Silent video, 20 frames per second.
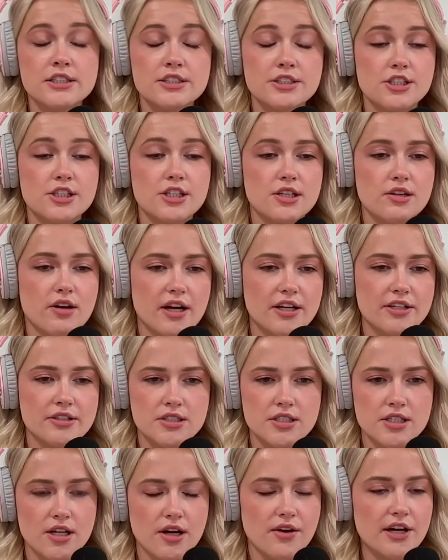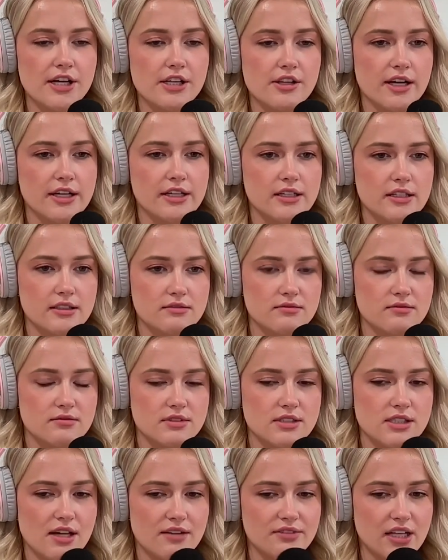is true. I used to go at like
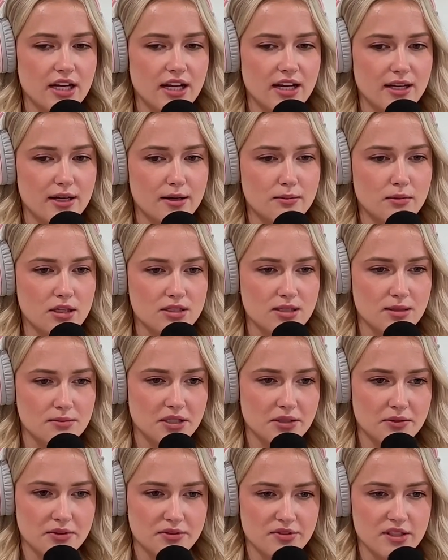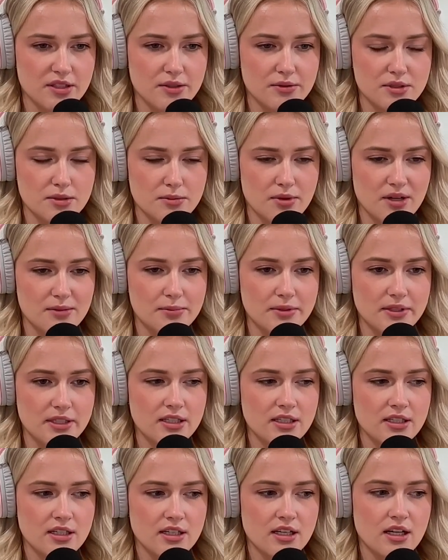7 a.m. or something when Finley was a
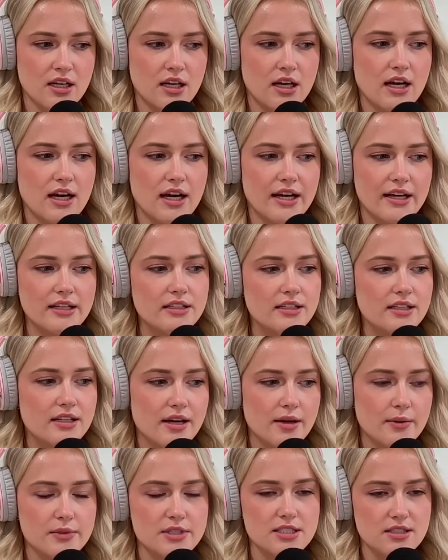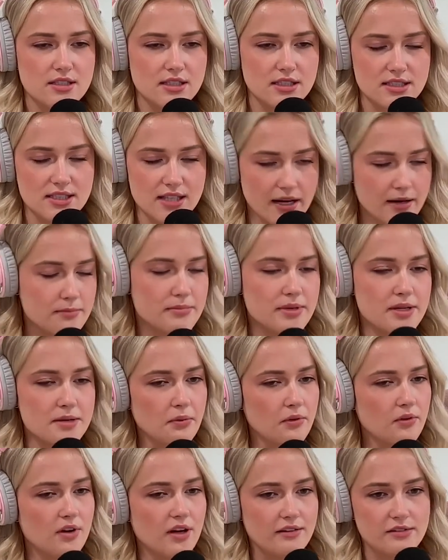puppy, and it was the same
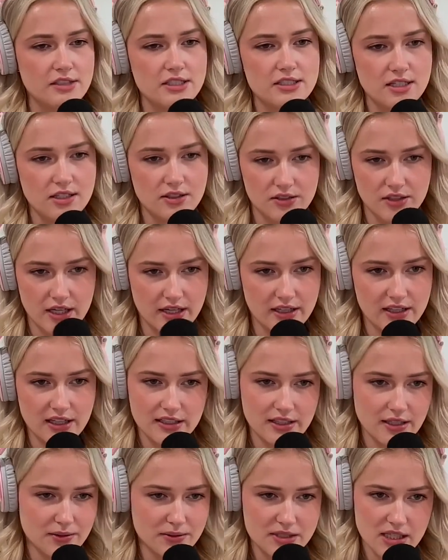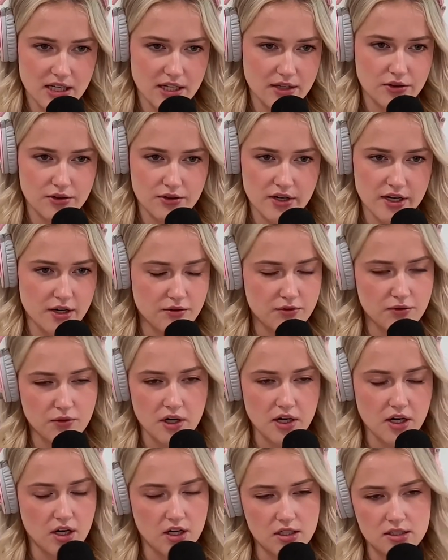people every single day. Like there was like 3 or
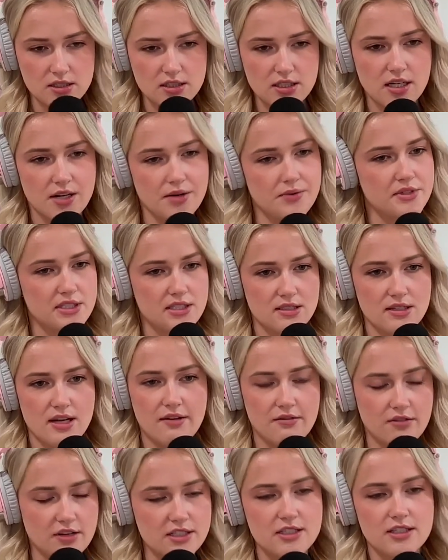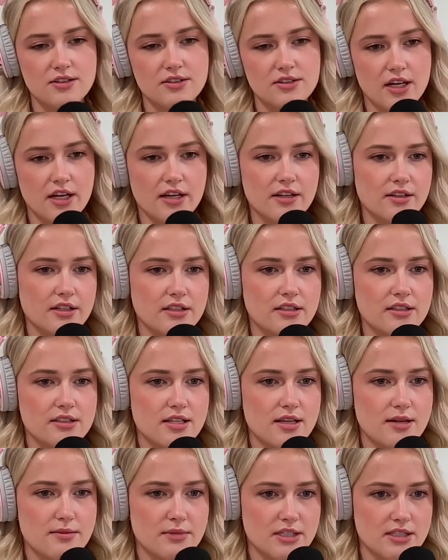4 dogs, and it was every single day like the
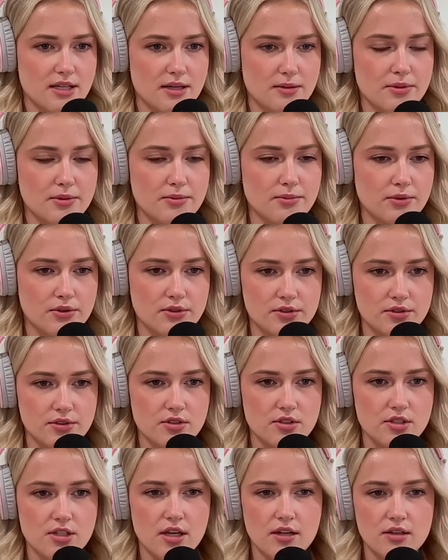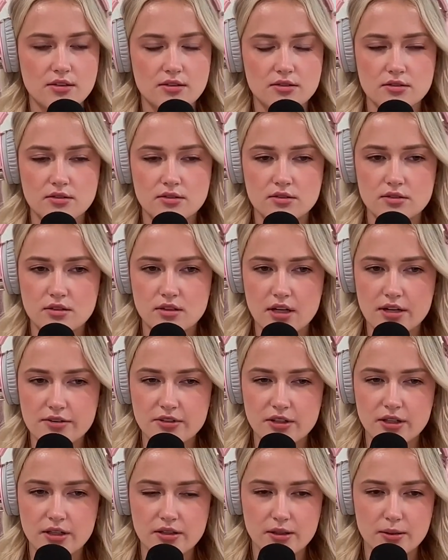same exact people. So yeah, I
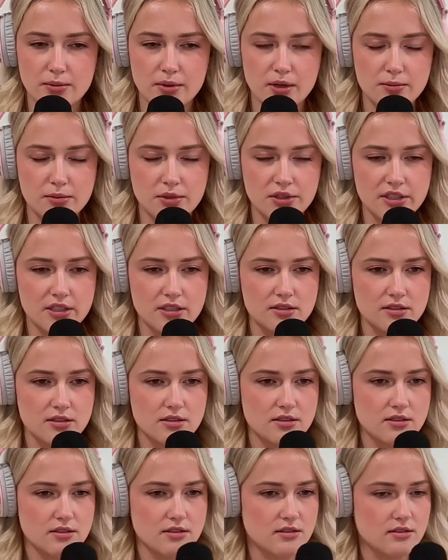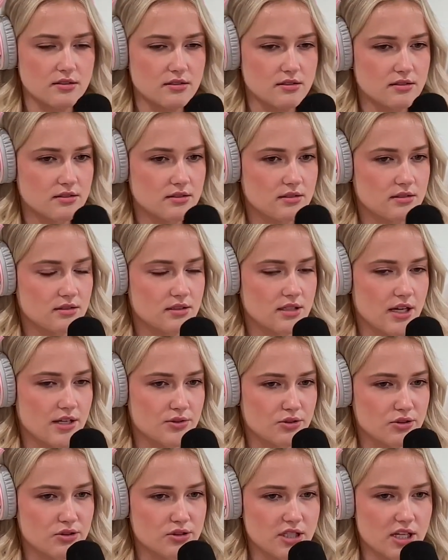feel like there probably is
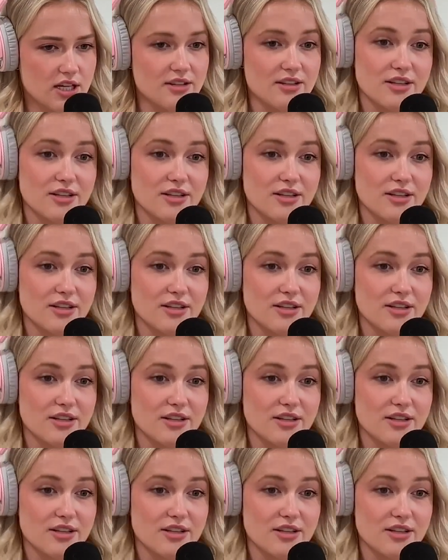schedules, and